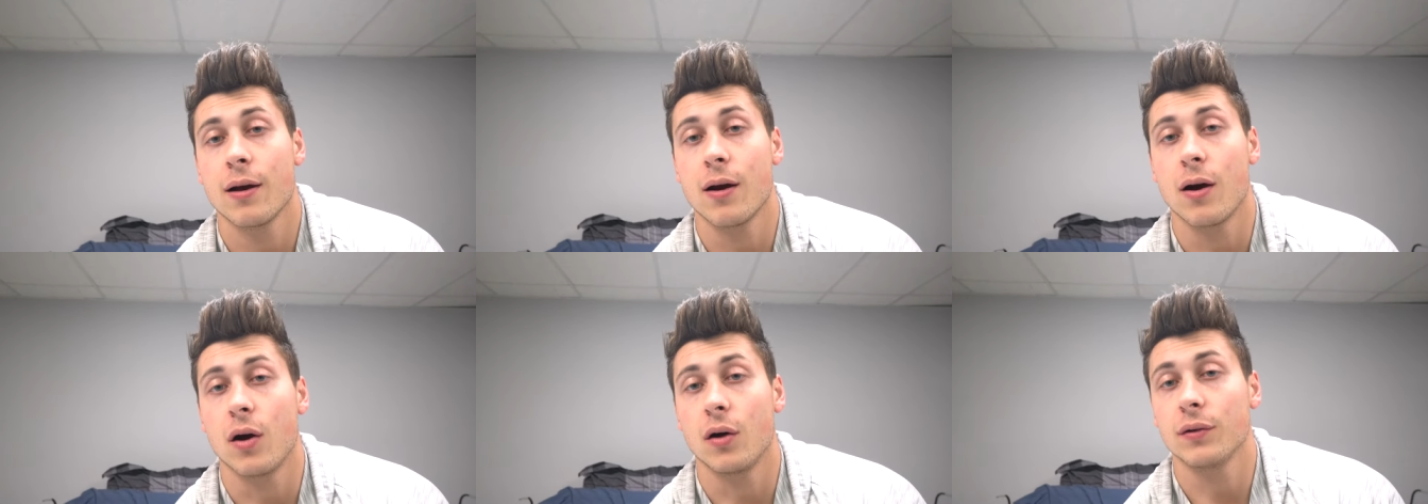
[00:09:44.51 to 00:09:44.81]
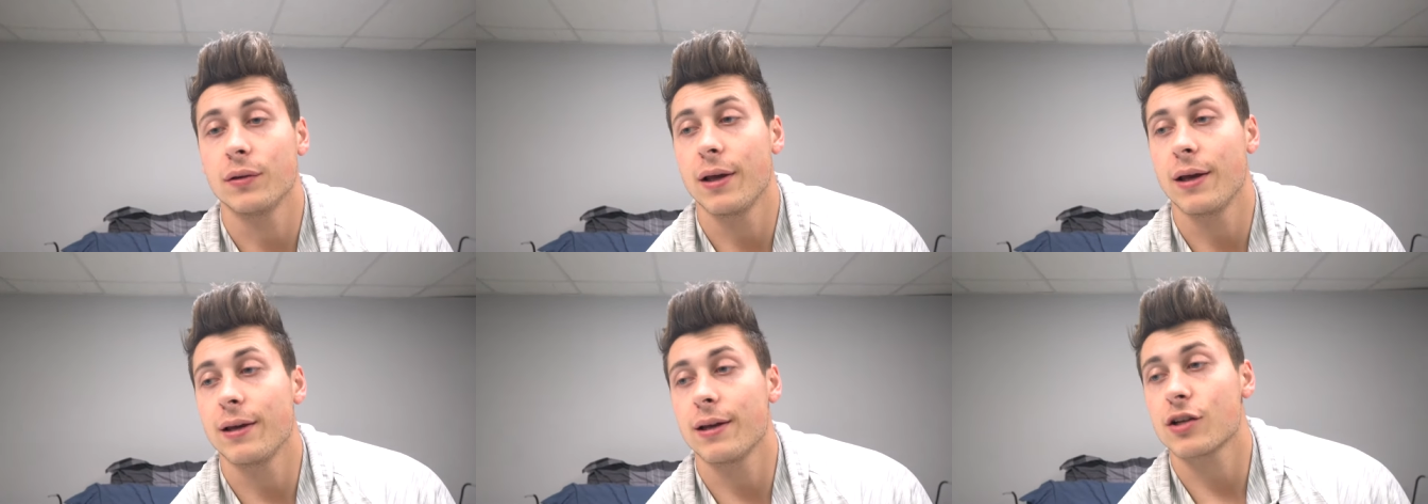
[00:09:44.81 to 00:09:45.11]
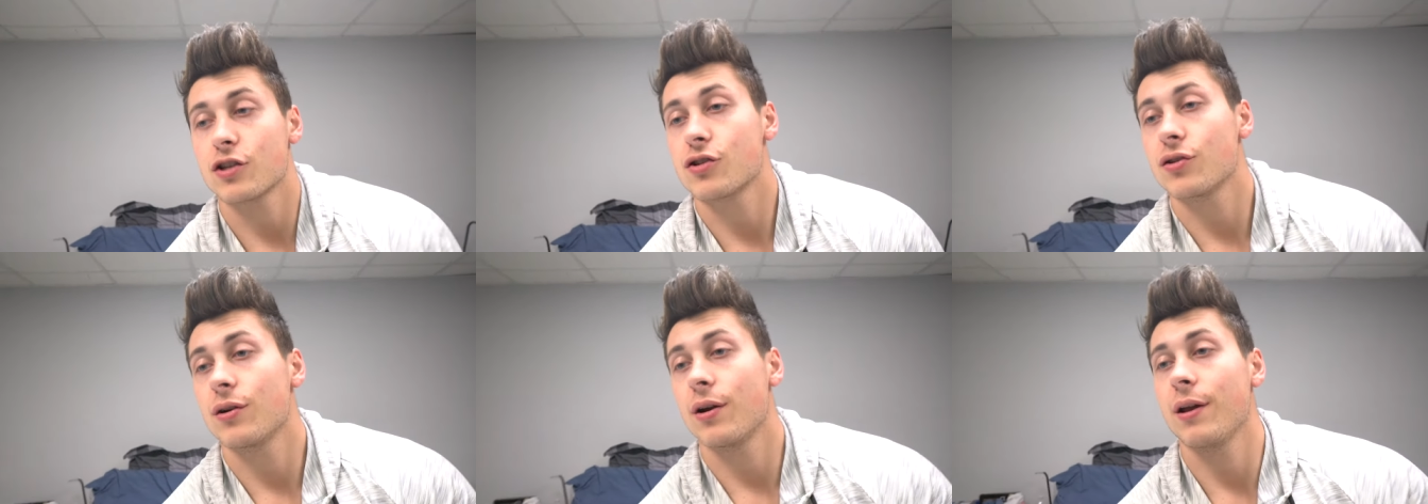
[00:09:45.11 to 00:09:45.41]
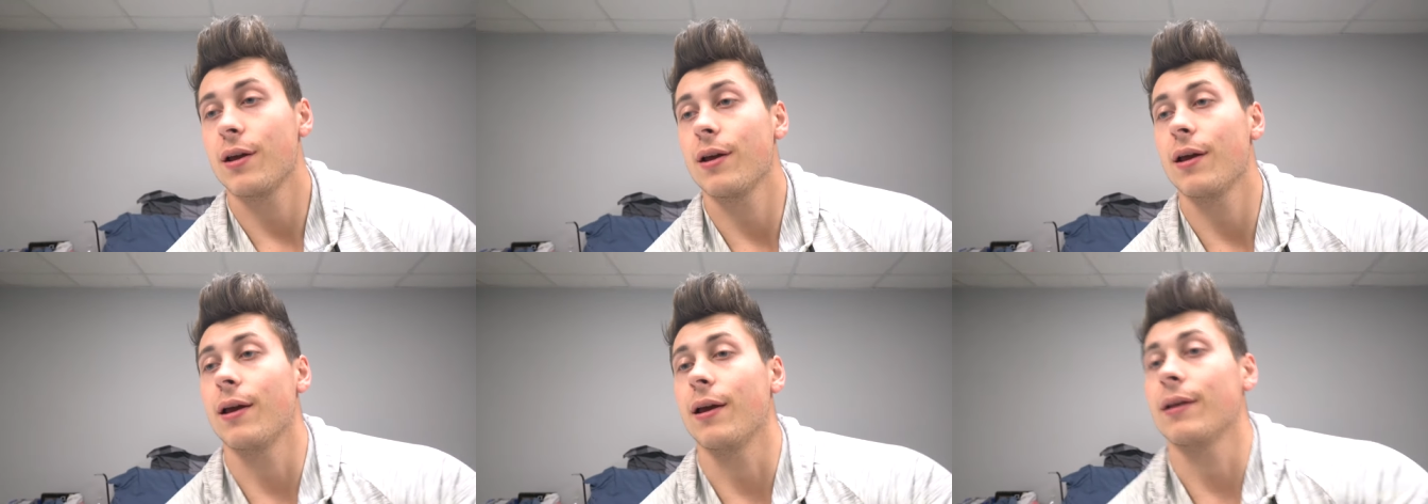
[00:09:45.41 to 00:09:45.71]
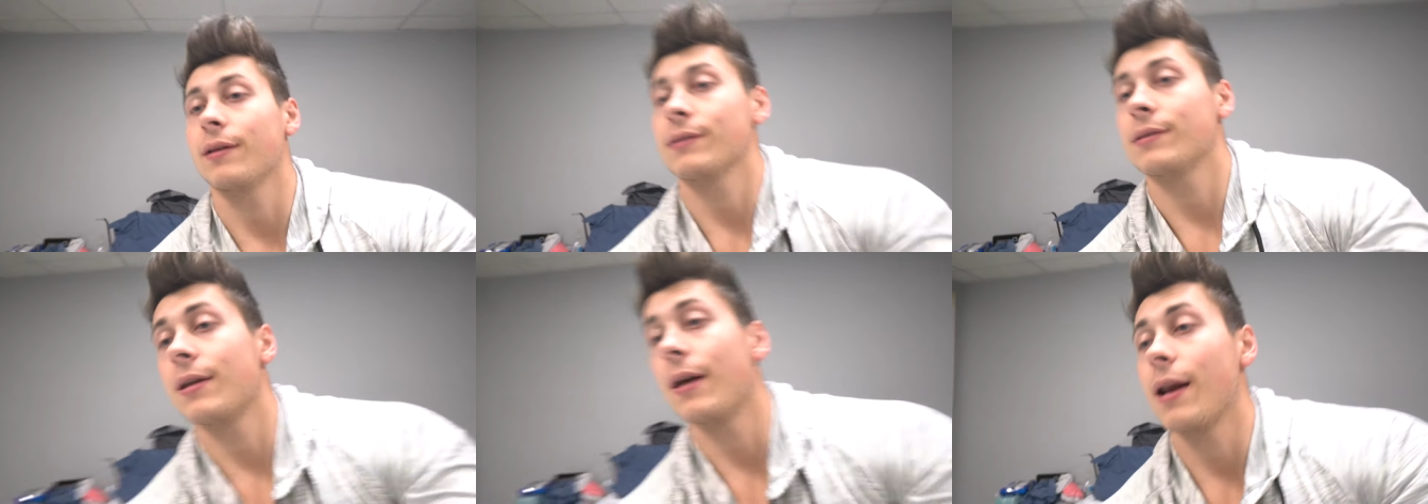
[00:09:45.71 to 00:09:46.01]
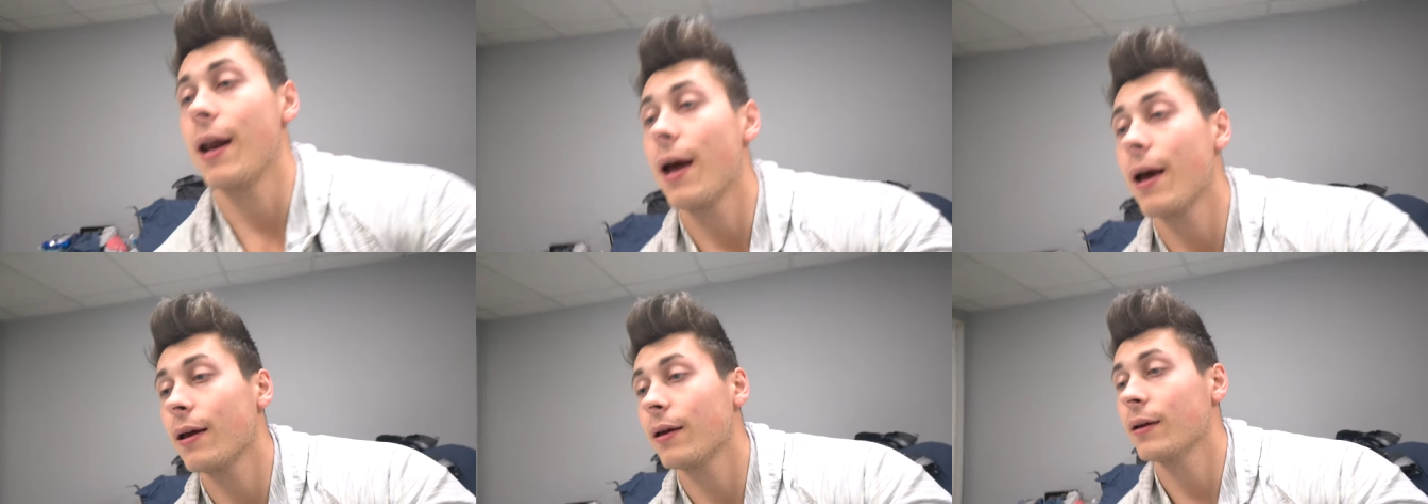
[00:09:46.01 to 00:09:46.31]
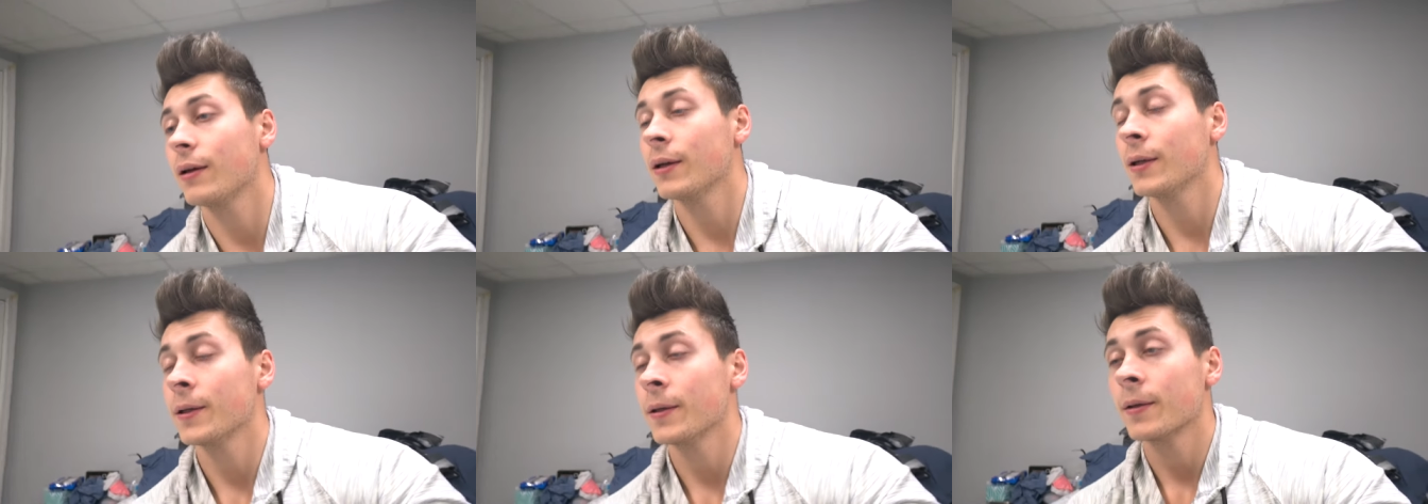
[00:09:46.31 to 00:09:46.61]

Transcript: all day yesterday and today.